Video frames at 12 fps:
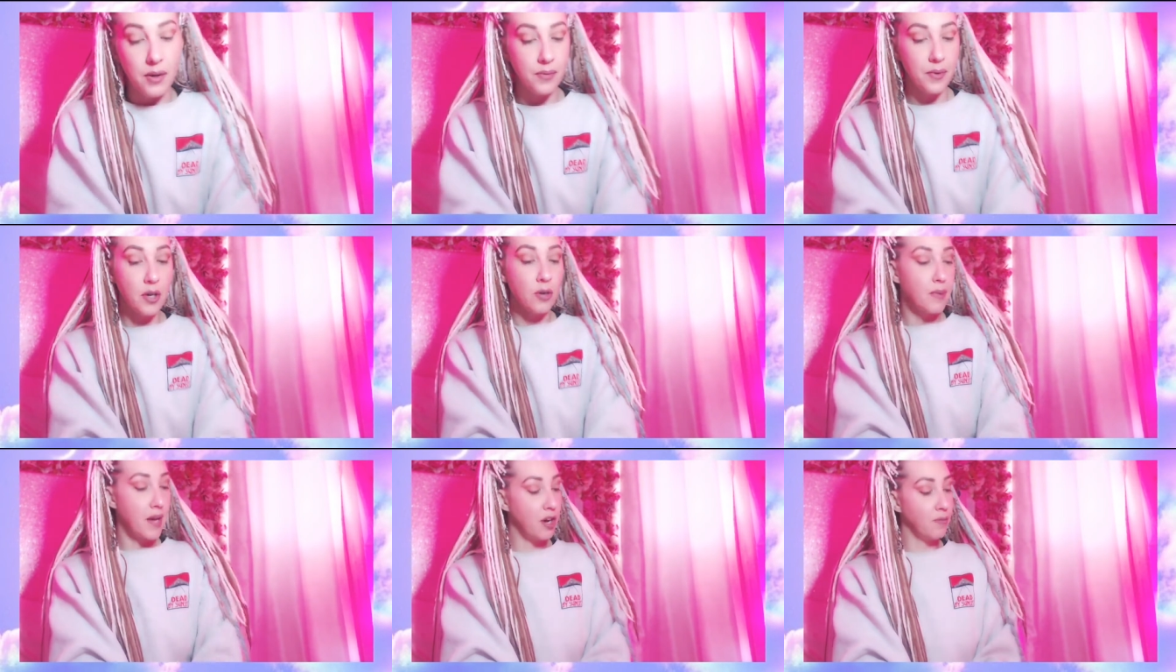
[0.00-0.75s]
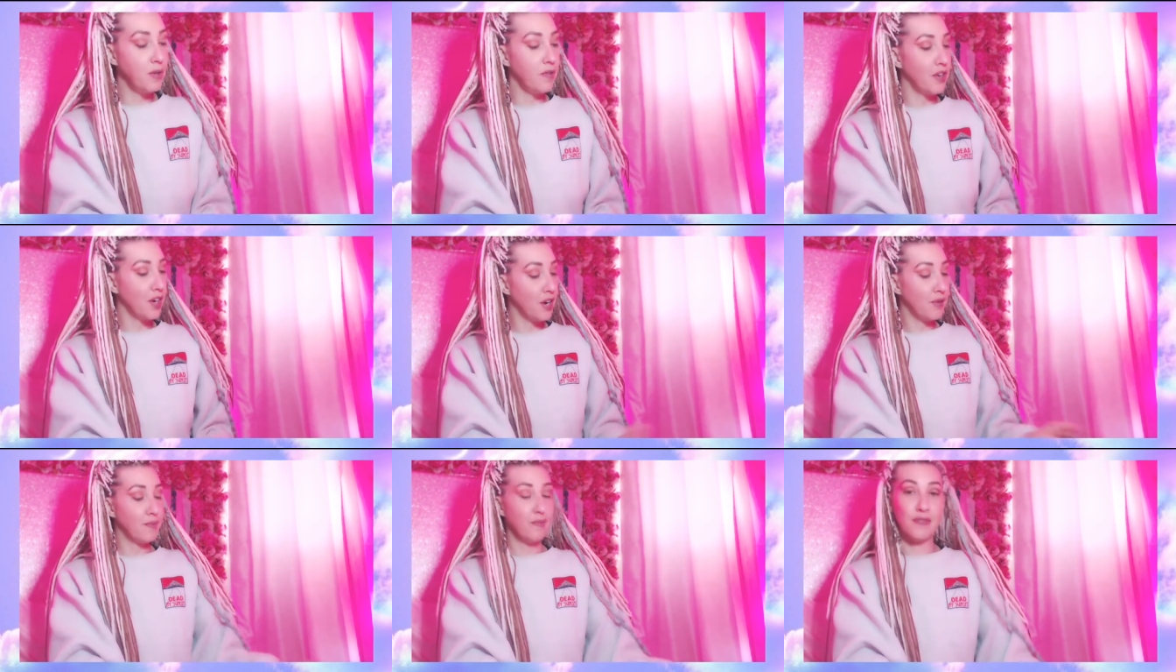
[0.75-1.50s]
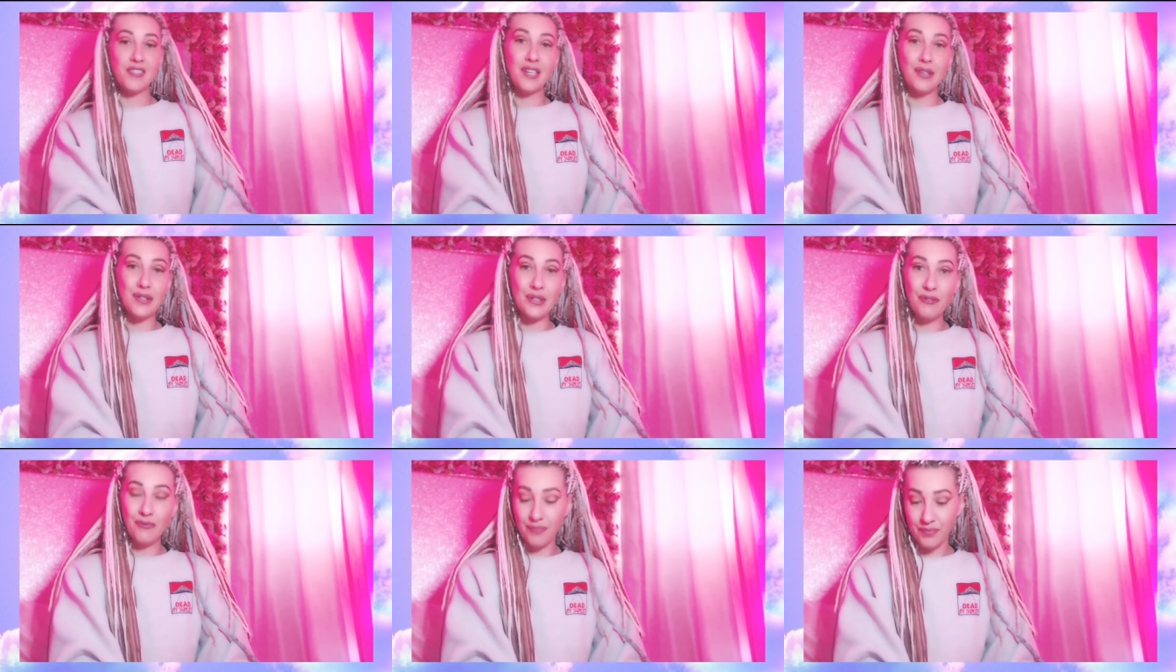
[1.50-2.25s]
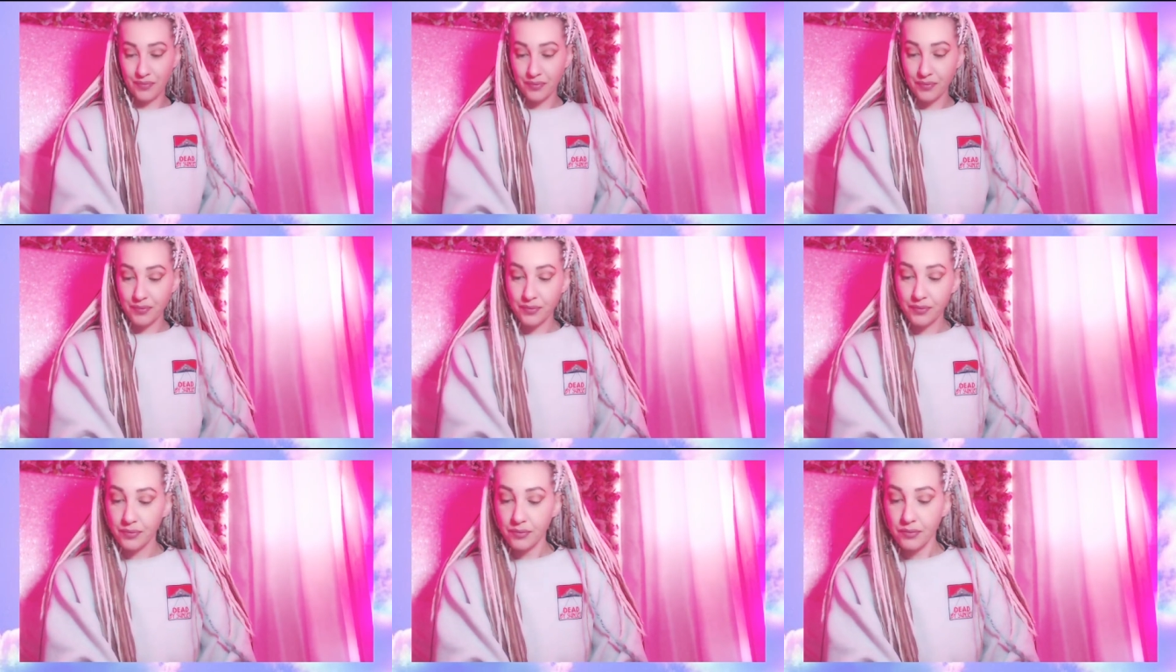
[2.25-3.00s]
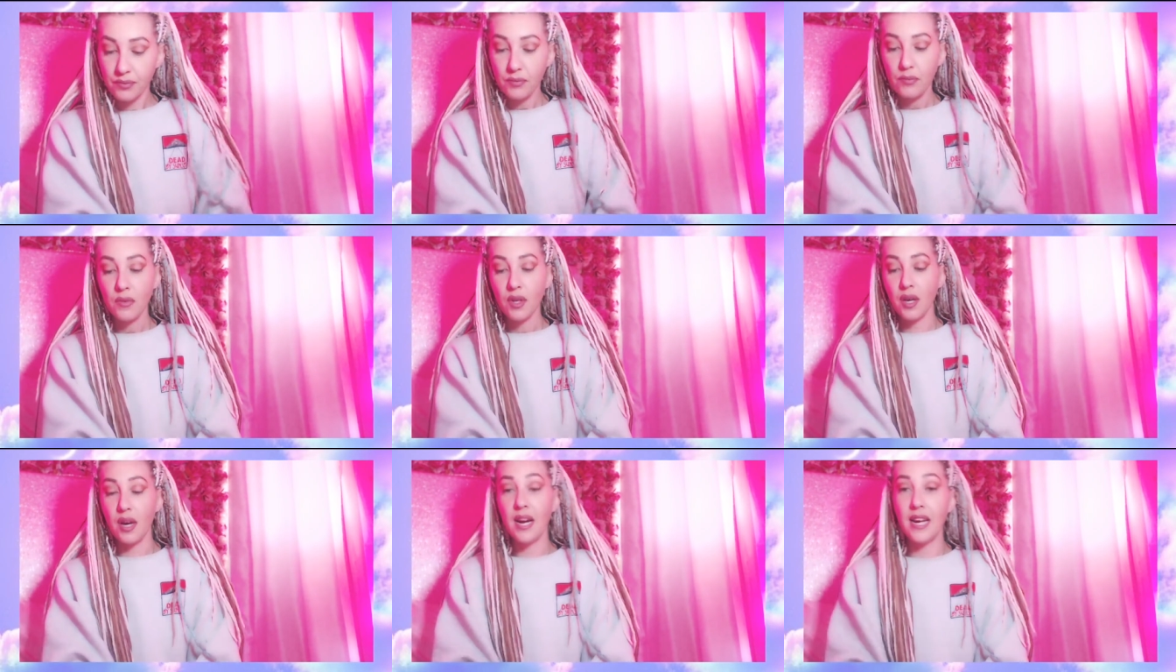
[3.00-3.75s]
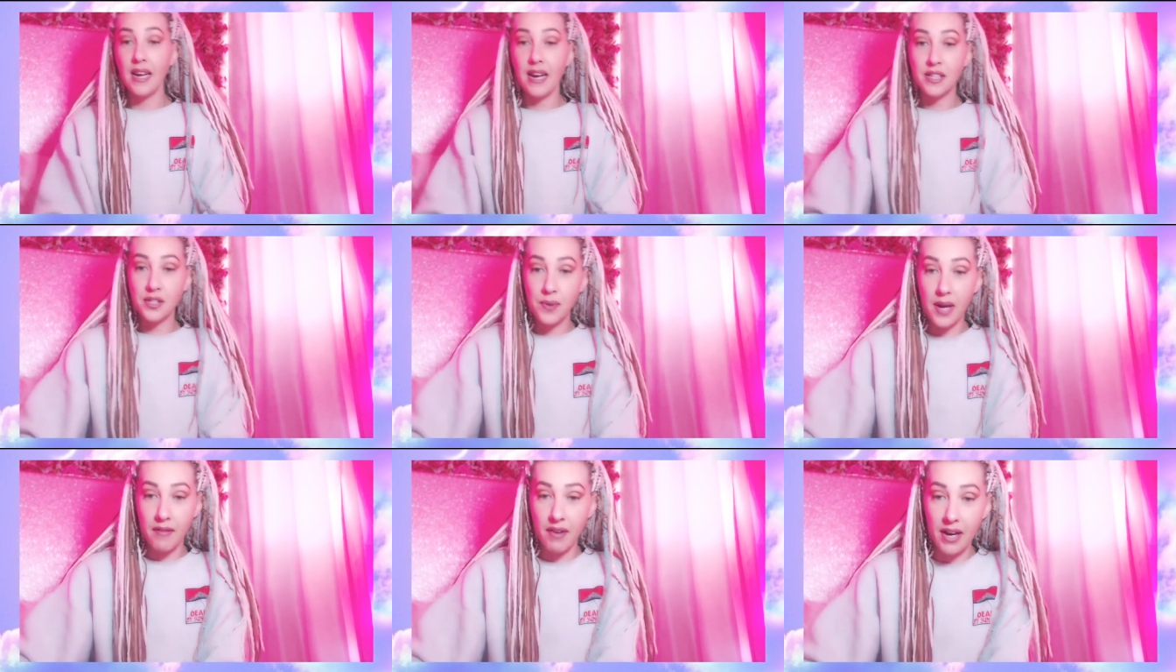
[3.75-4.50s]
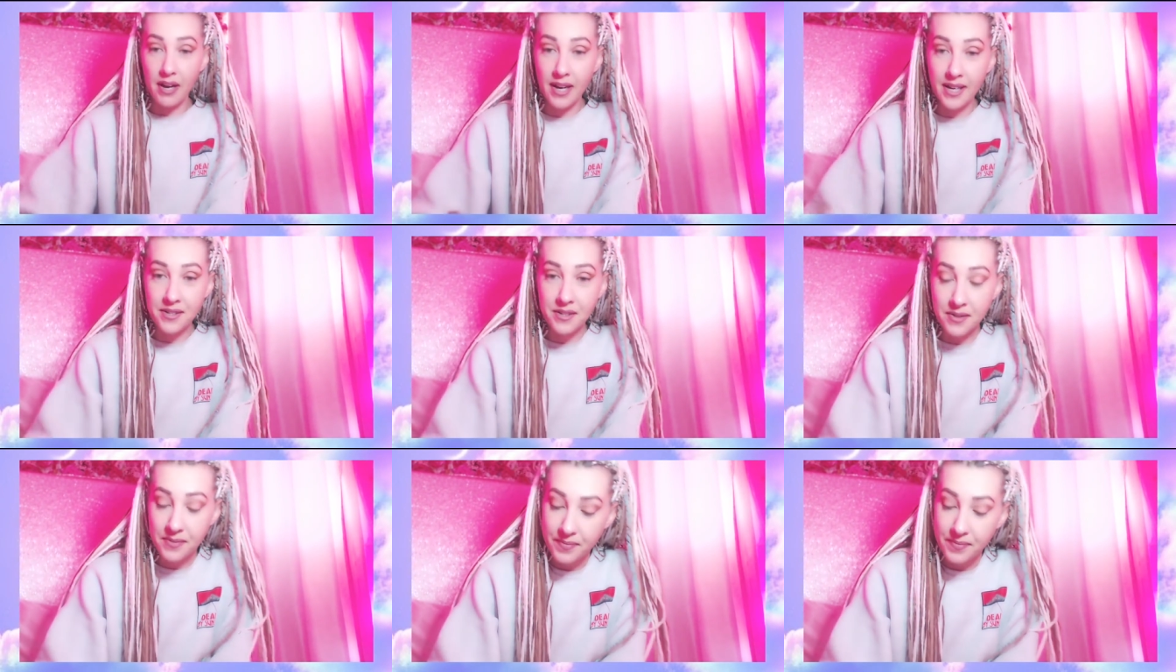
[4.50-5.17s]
I hope that helped you, Virgo. See you soon. All right, next we have Aries.